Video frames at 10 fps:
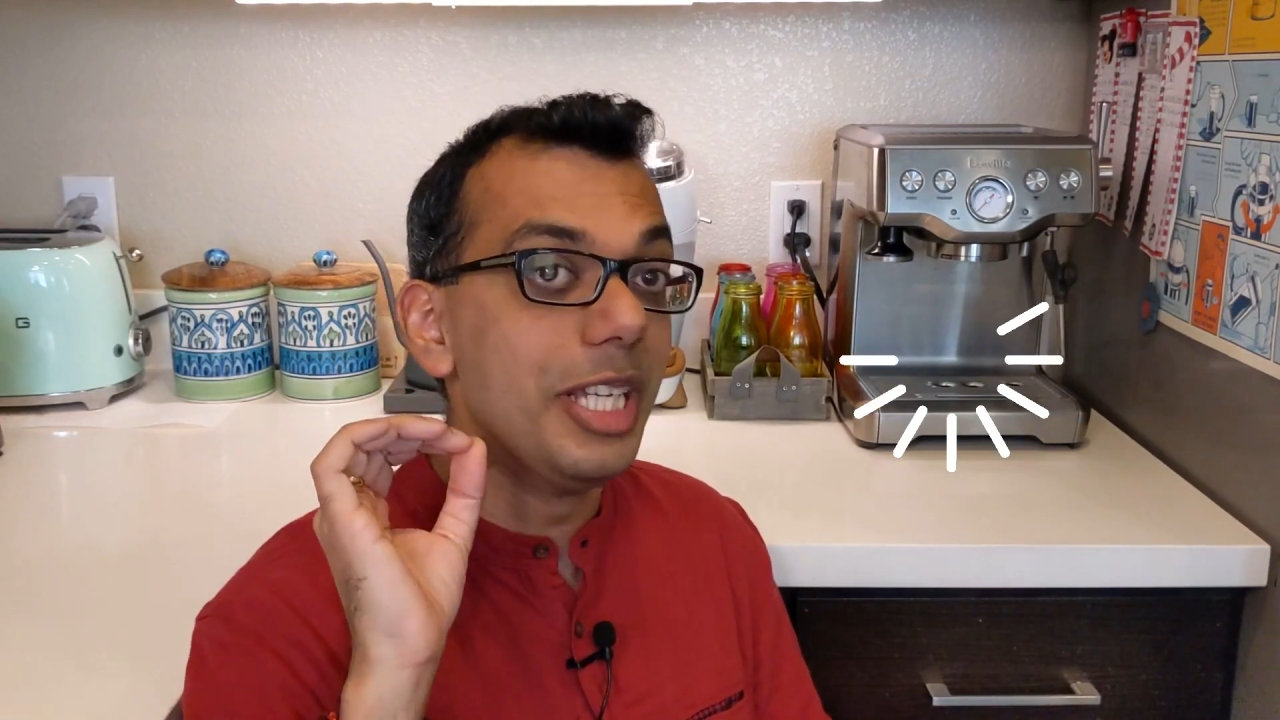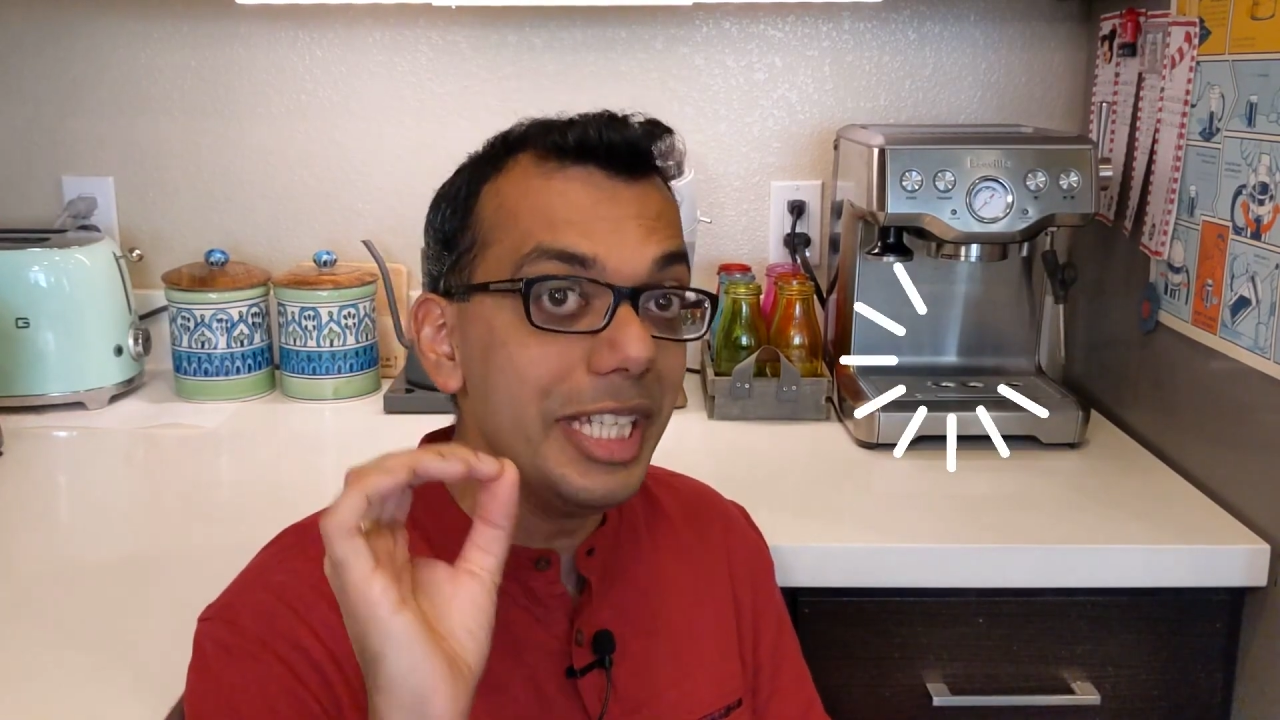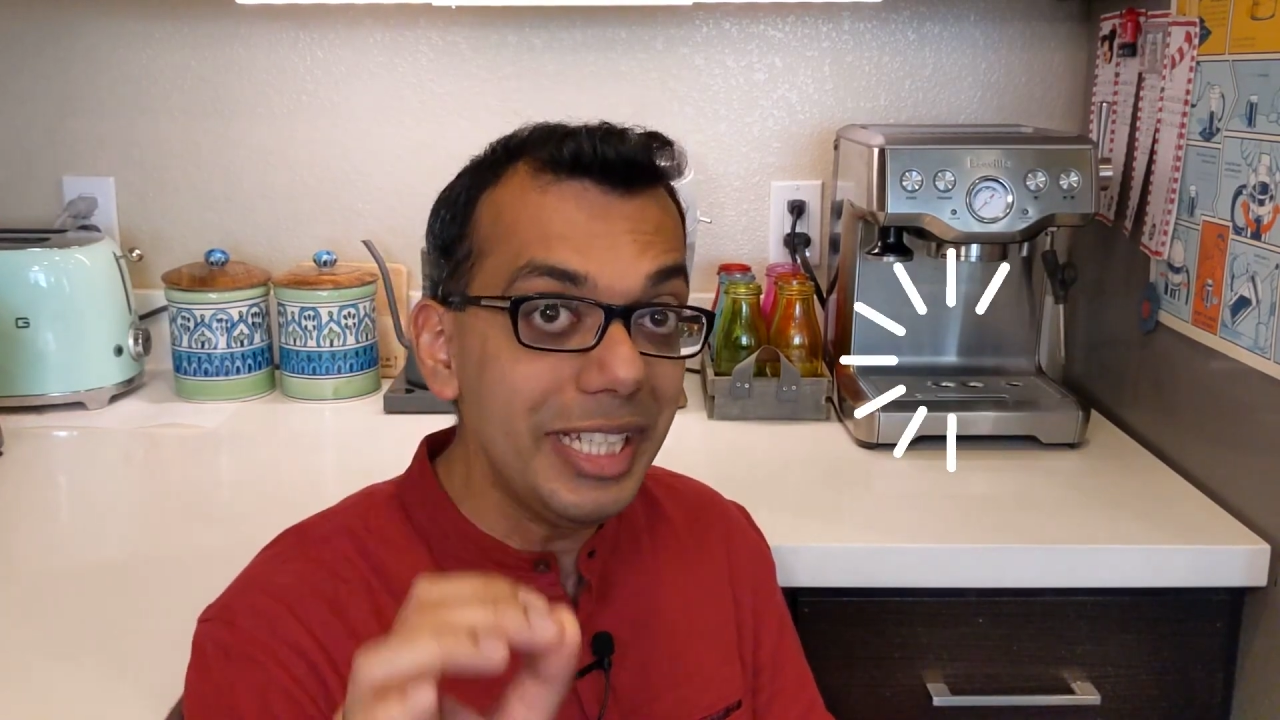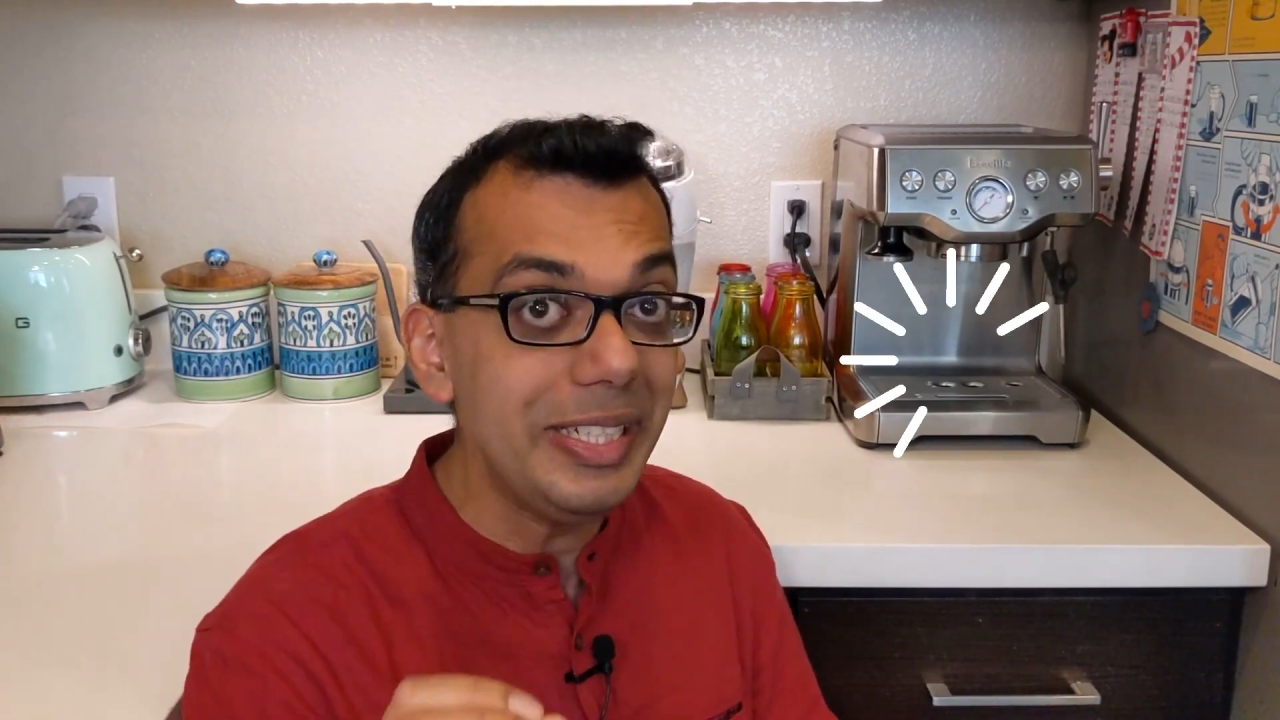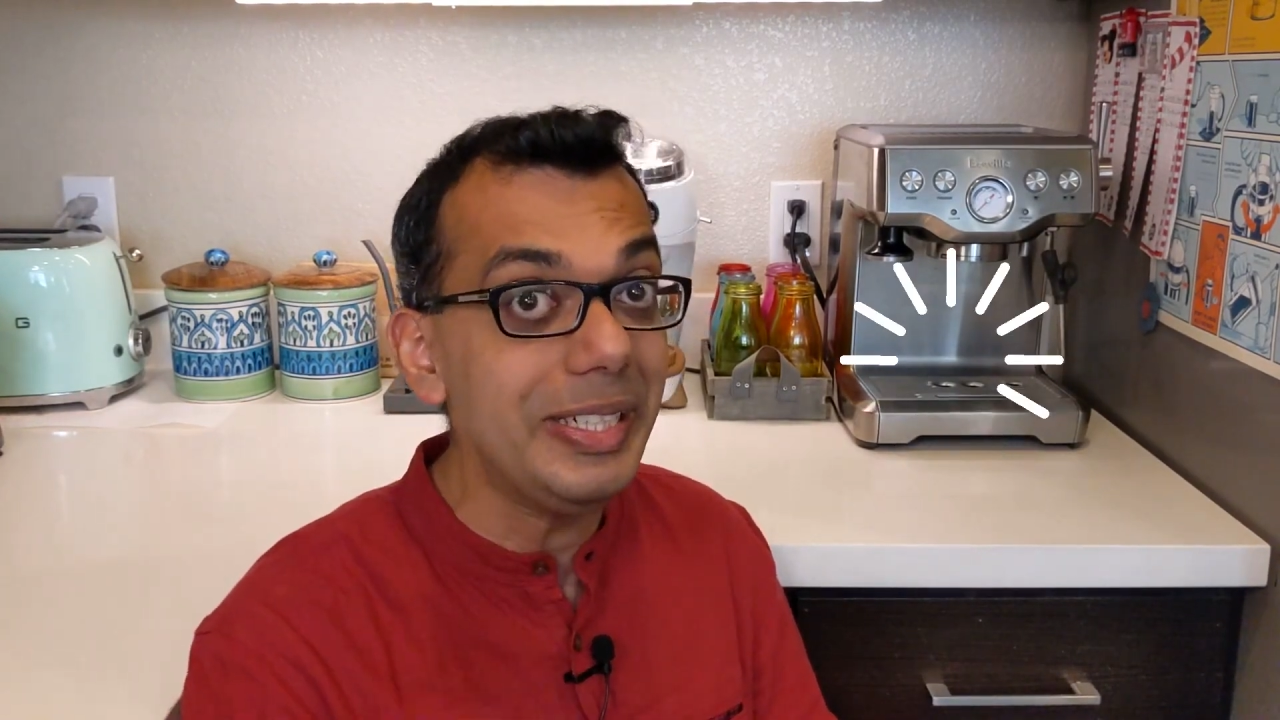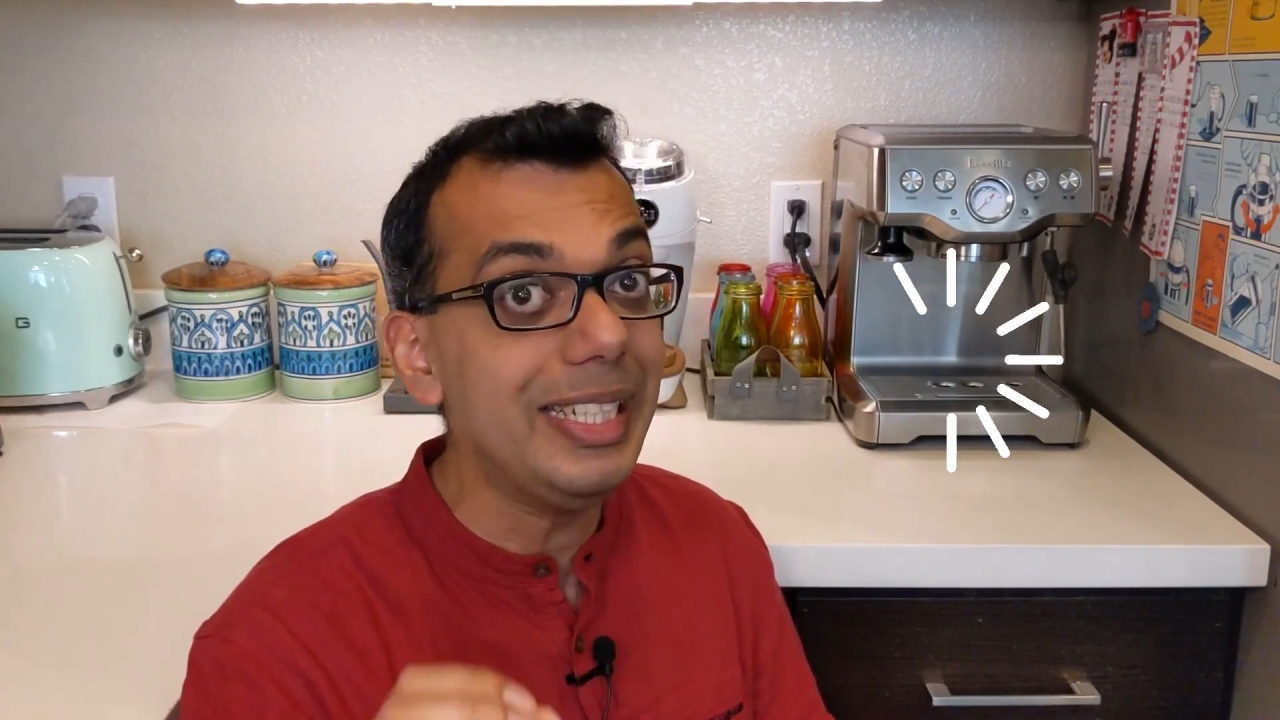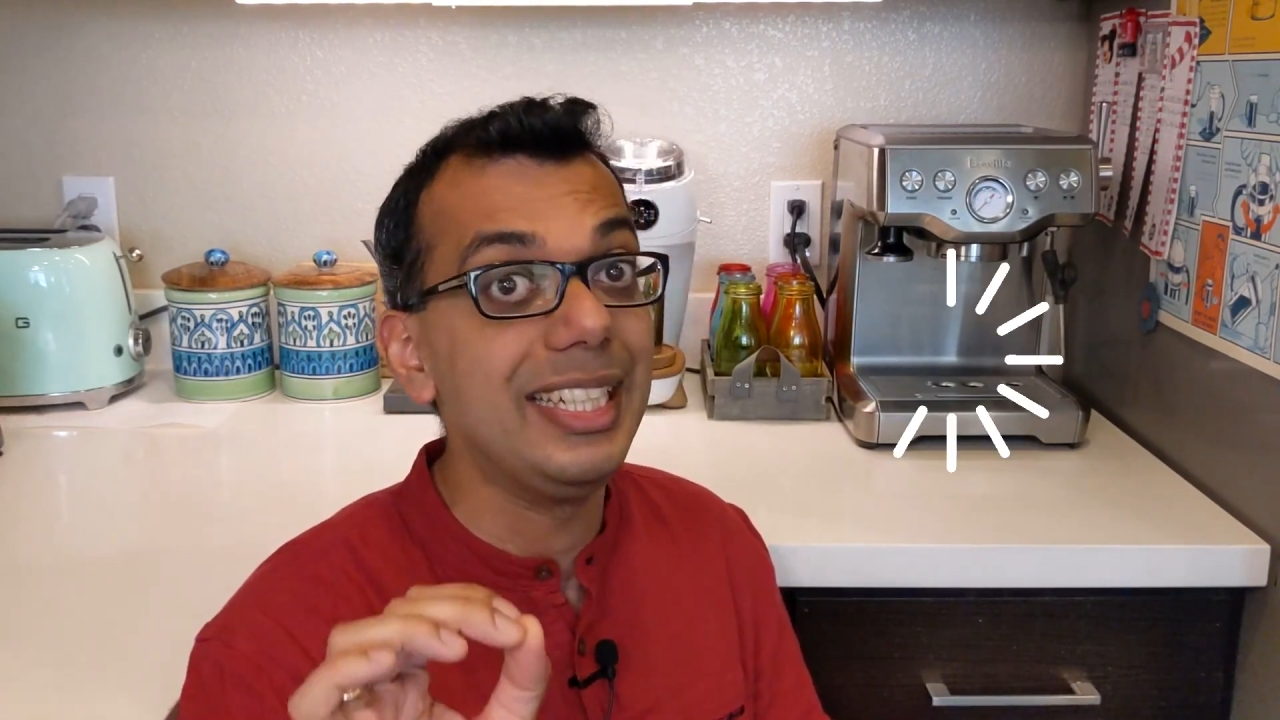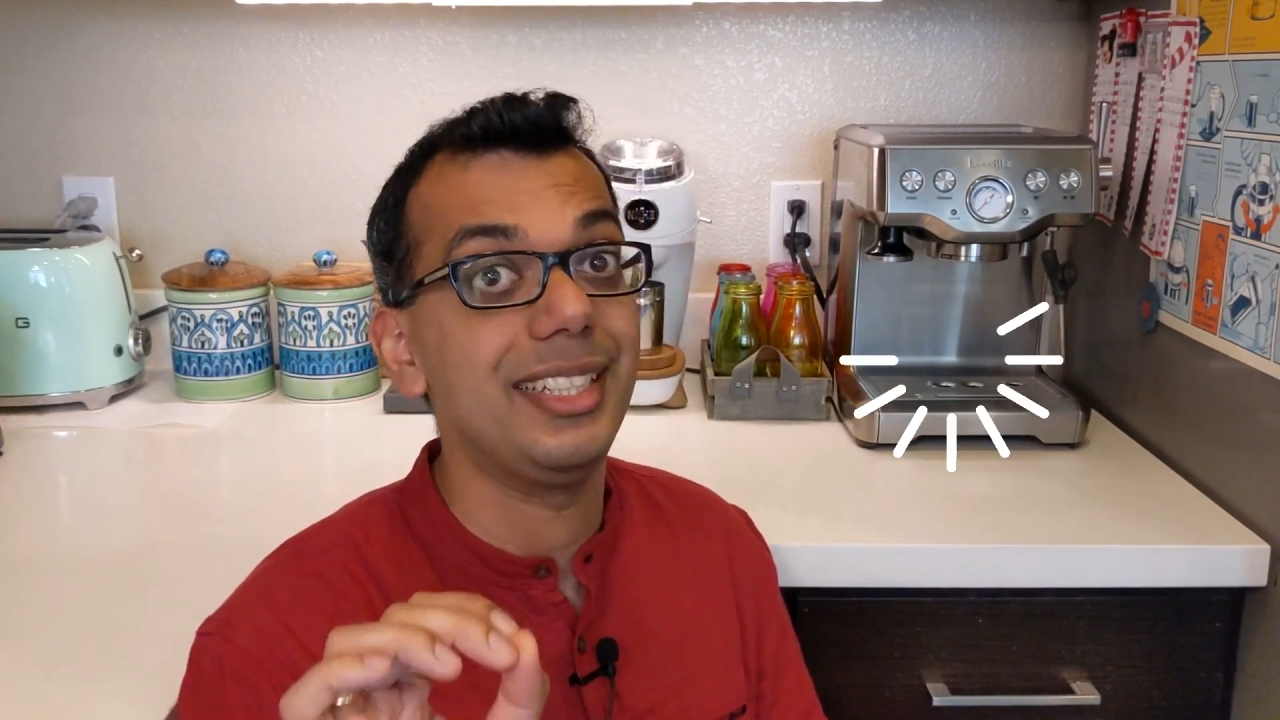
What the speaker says: really